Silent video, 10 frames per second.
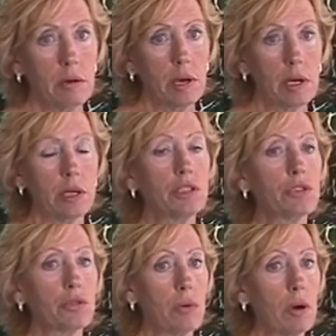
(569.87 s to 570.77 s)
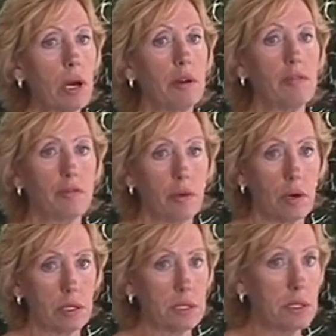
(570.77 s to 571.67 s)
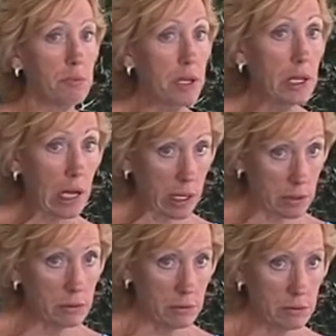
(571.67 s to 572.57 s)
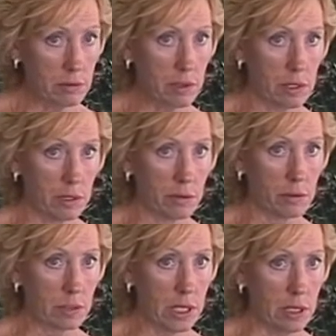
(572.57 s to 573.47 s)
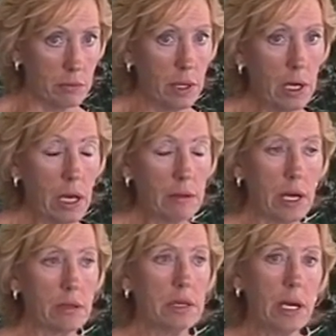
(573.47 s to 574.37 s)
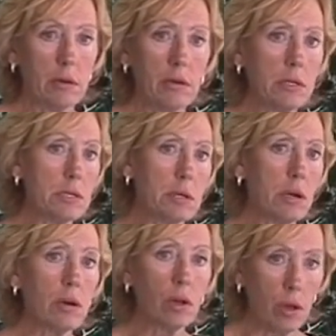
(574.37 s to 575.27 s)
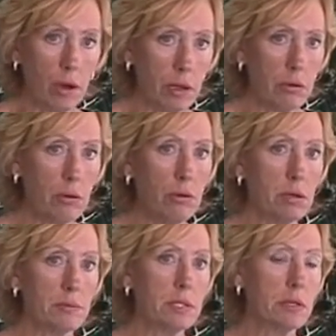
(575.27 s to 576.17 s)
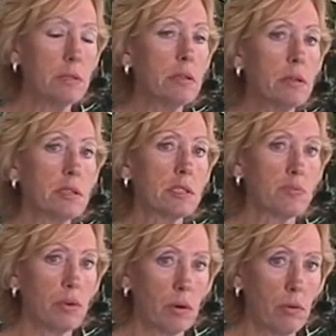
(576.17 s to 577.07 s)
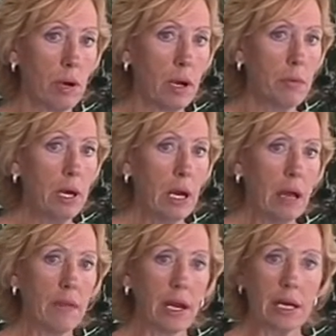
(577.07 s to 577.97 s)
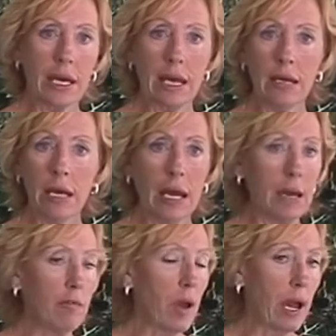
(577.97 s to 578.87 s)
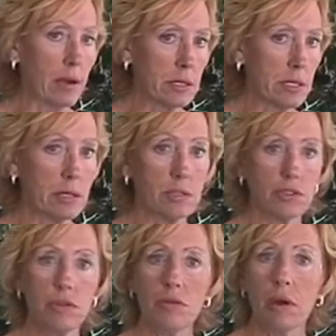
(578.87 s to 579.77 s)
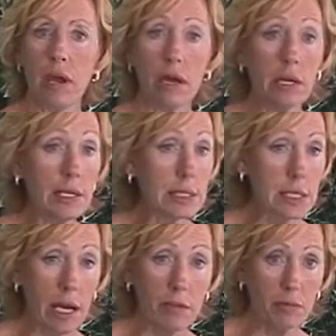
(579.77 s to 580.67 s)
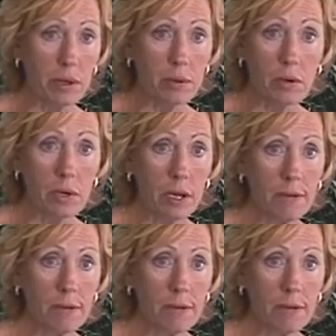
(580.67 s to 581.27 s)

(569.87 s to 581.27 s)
And I strive for us to be that clinical team. That there isn't a client who comes into this program that can't have access to any staff member.